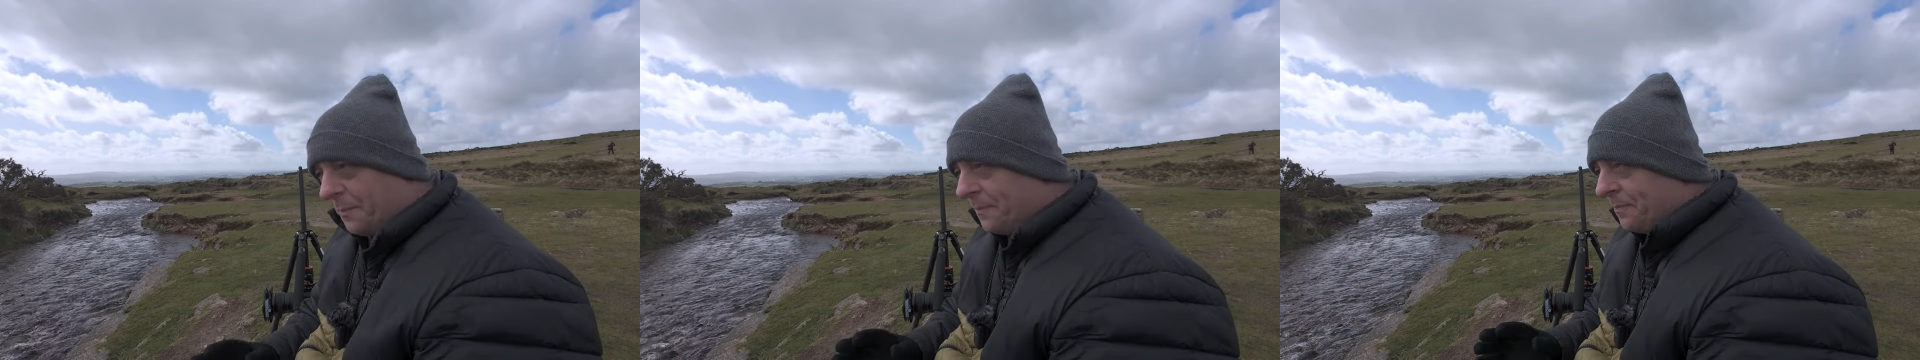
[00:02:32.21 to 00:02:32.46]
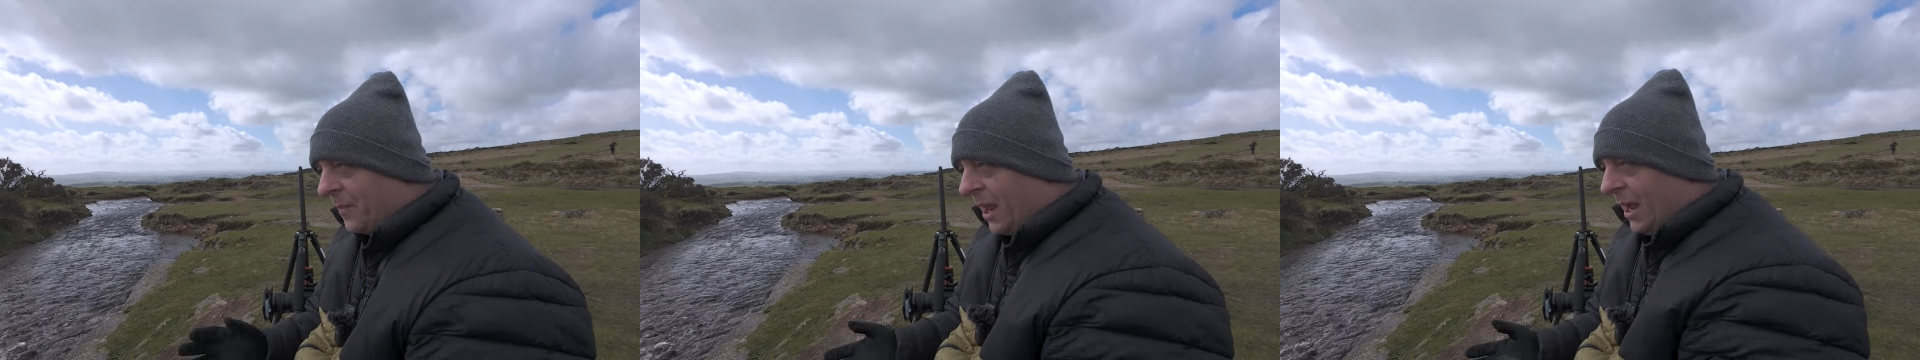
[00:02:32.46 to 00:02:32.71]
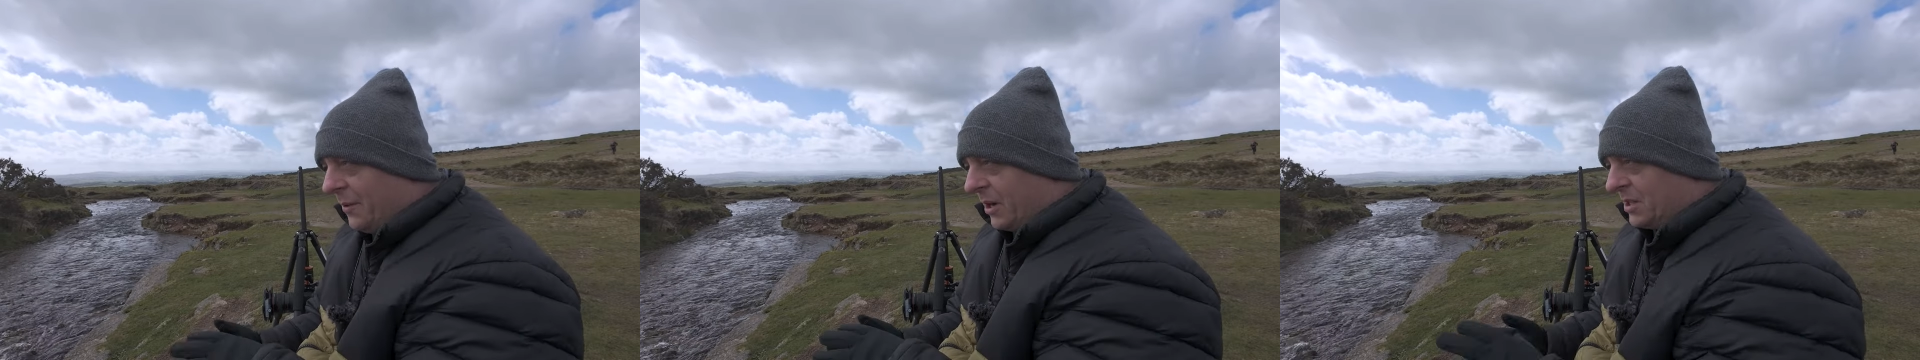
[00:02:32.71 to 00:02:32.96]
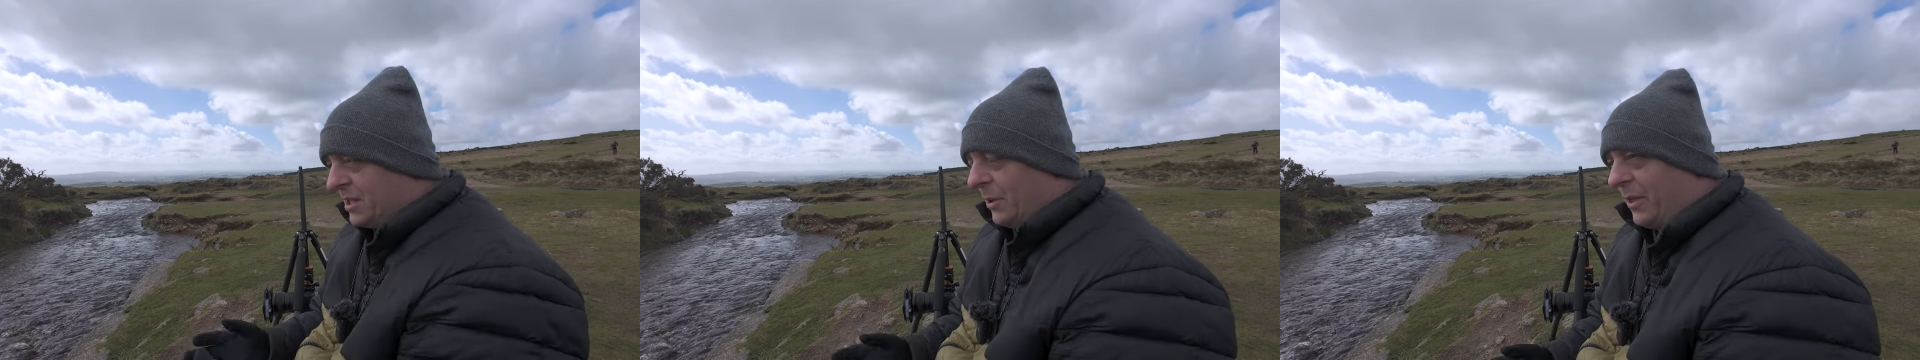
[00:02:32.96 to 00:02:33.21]
and we're
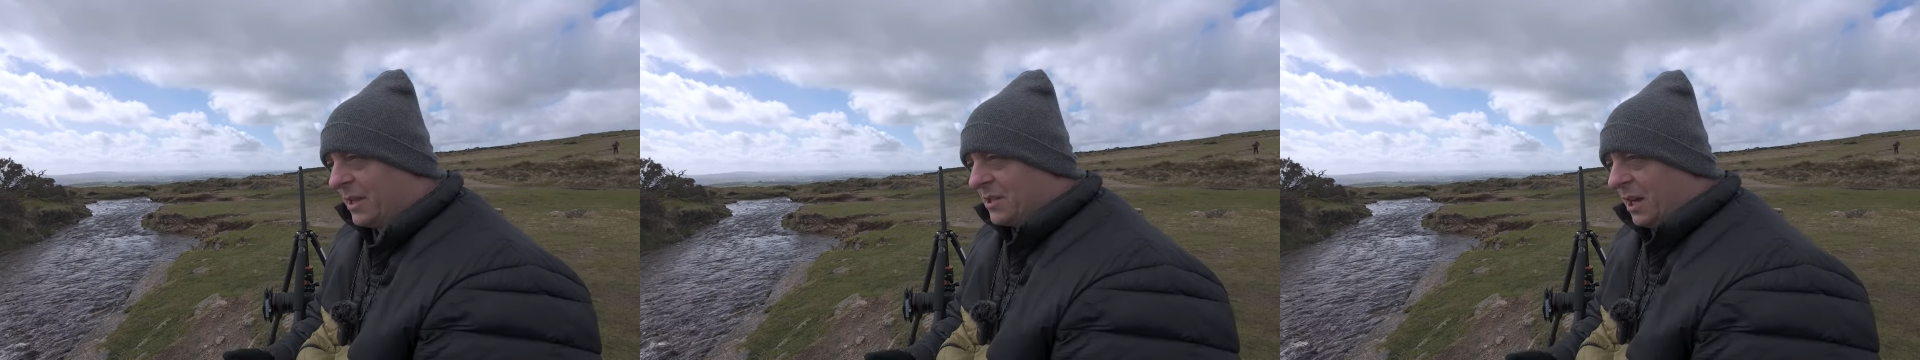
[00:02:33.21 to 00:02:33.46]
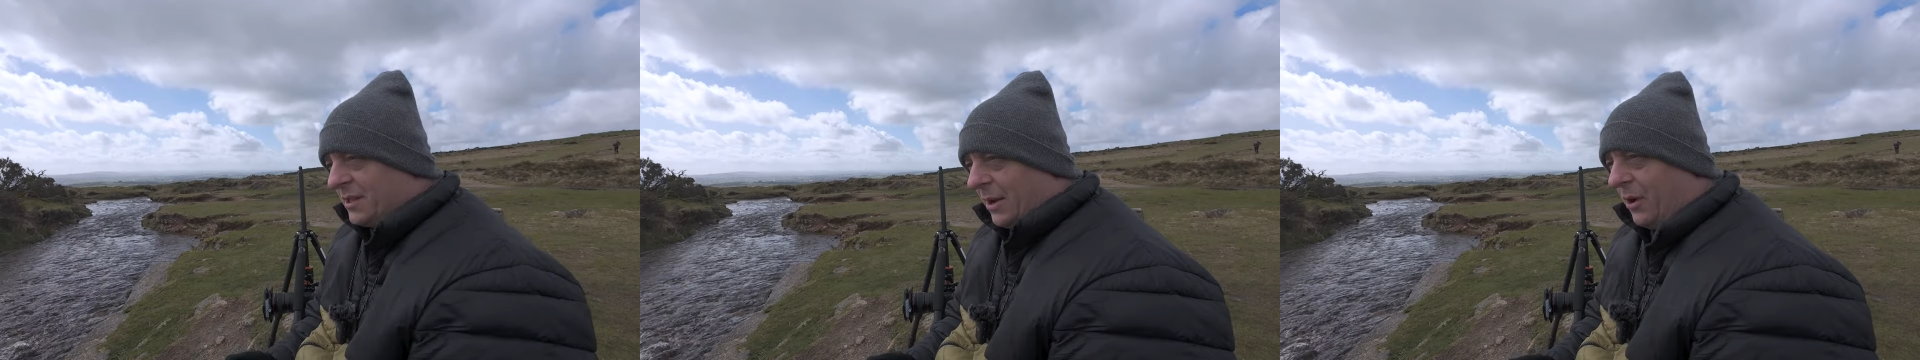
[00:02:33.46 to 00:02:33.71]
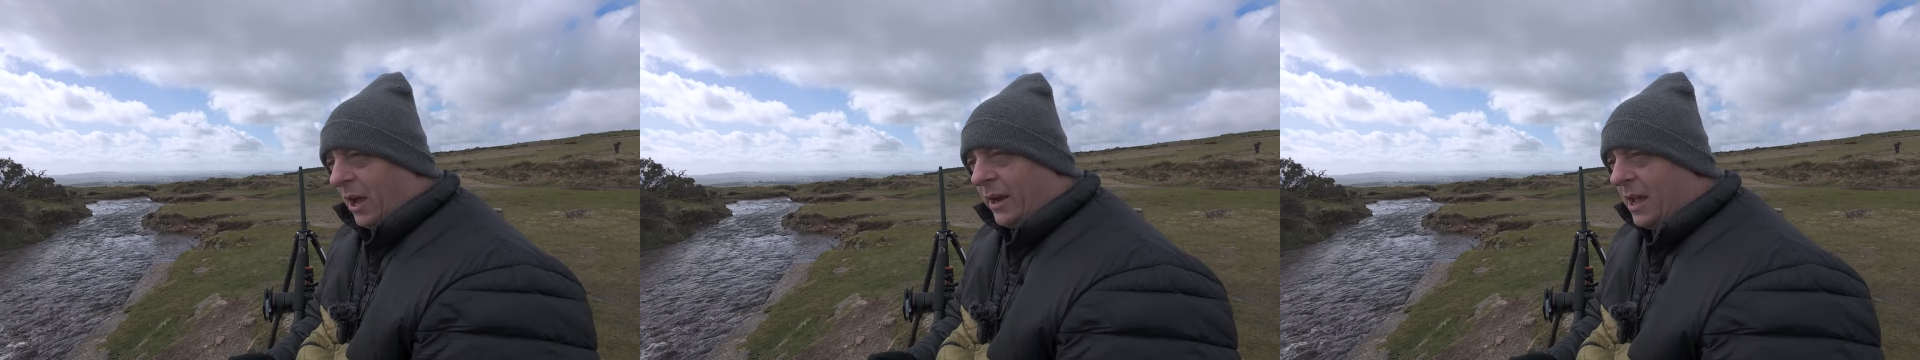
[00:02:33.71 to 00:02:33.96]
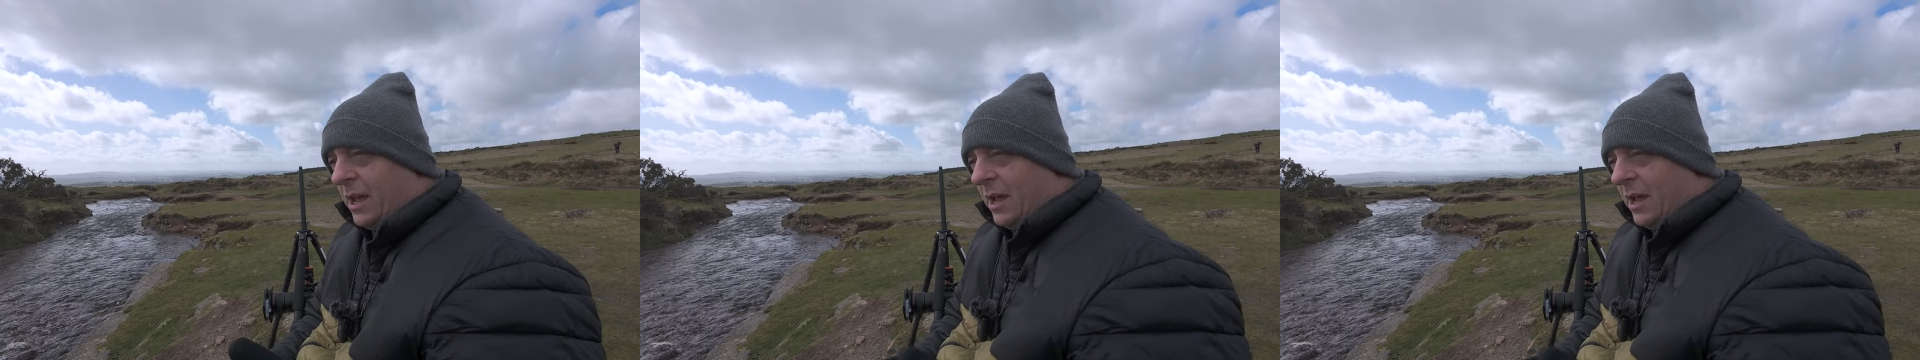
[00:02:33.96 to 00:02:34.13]
going to see what that turns out like.